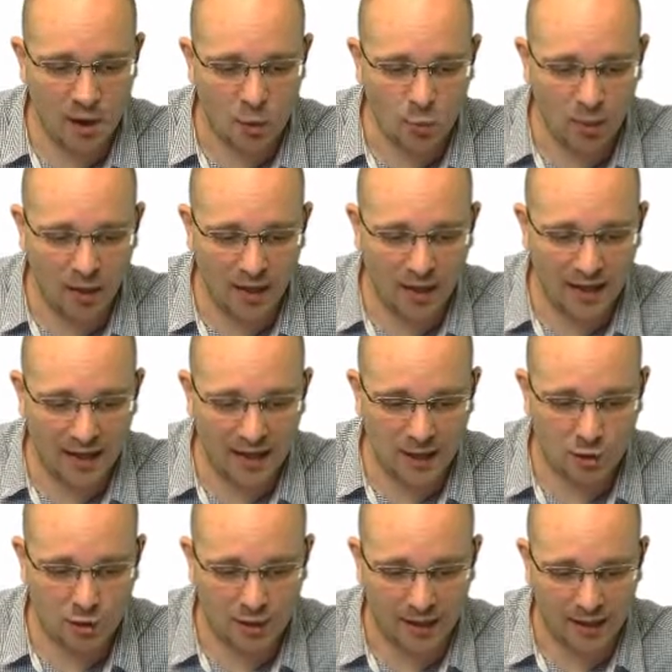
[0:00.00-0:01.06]
will
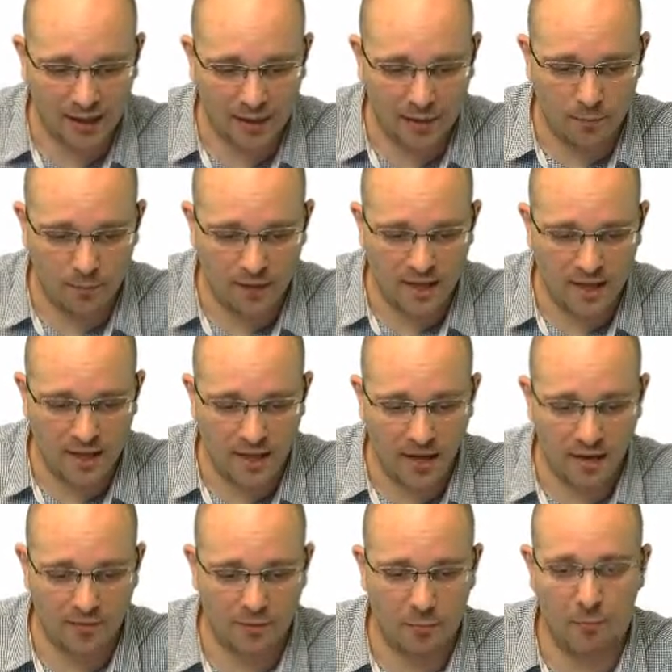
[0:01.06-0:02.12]
actually be
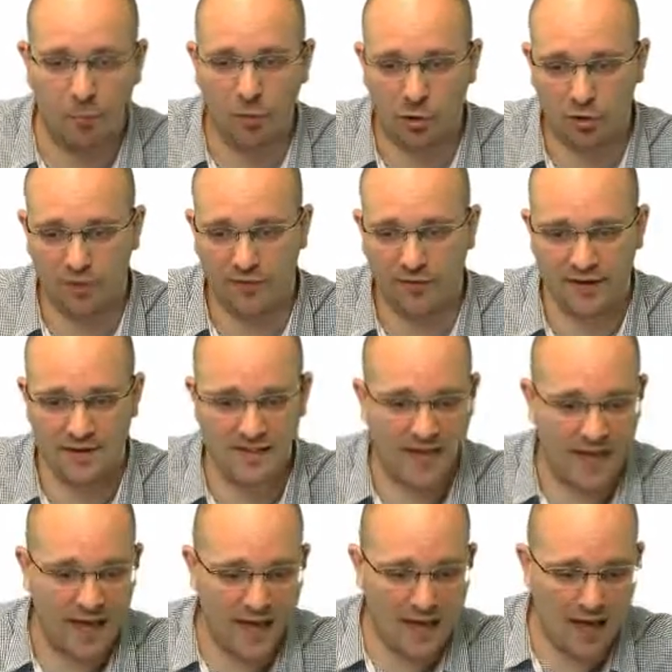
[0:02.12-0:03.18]
the port fast
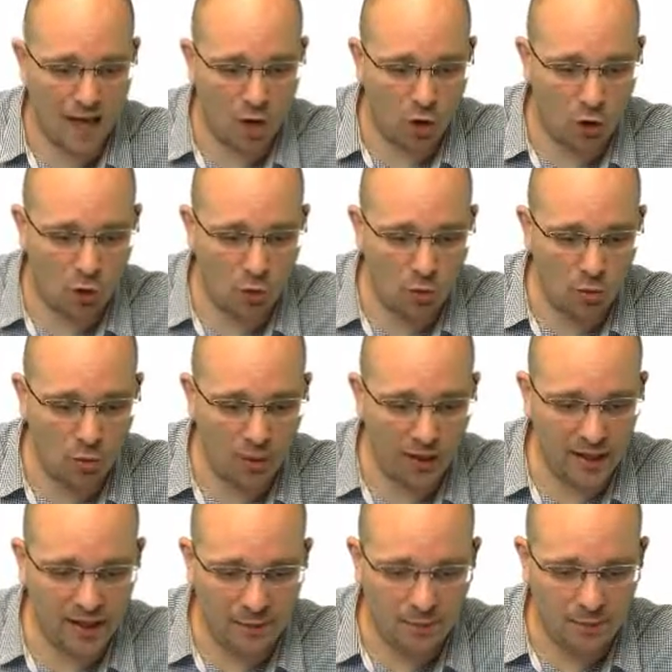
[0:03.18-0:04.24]
and
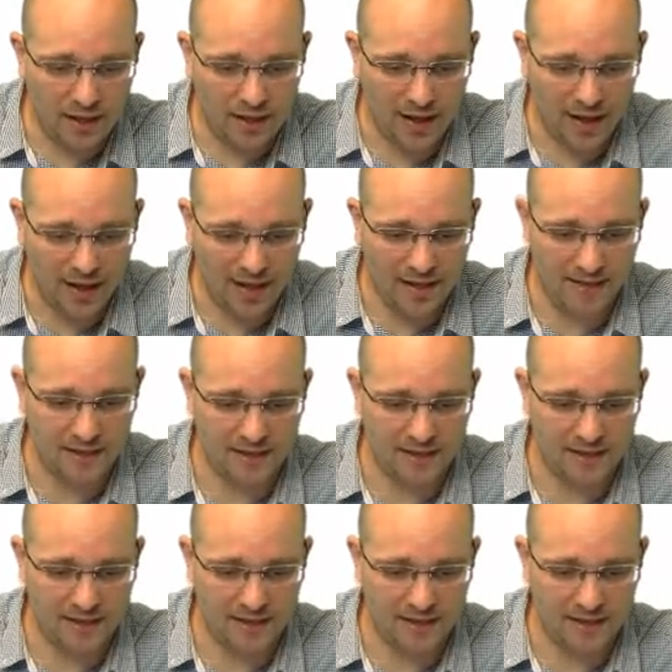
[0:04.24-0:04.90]
only behind